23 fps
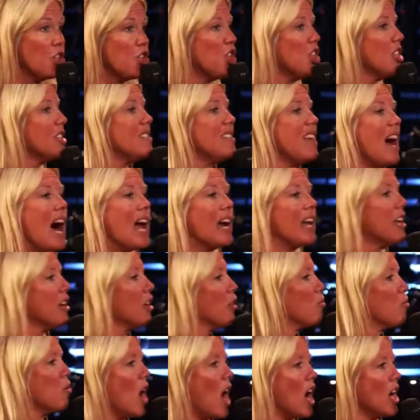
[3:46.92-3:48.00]
She's not in
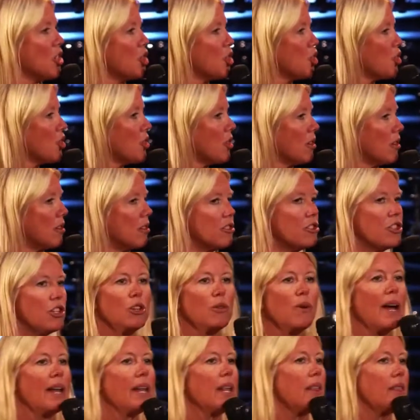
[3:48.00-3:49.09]
a rush to
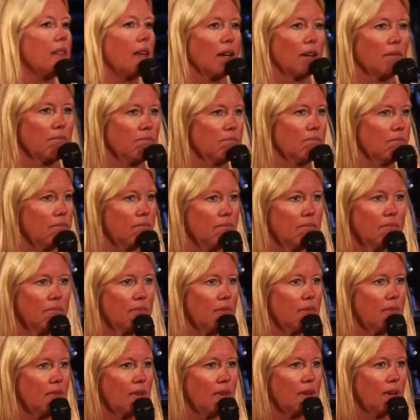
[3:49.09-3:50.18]
do anything
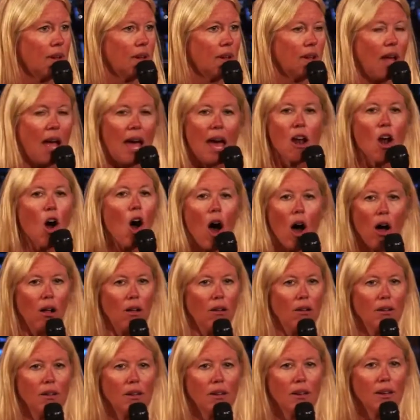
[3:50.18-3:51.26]
at
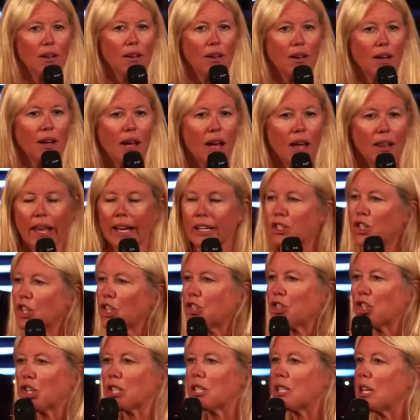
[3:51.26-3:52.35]
all. Like,
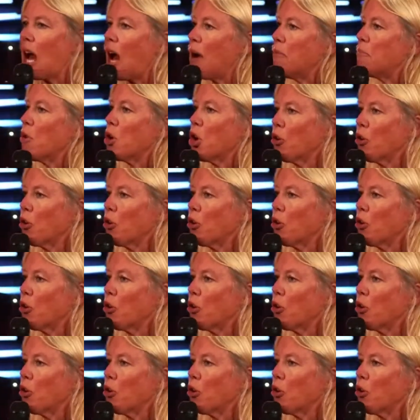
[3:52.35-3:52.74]
she's just not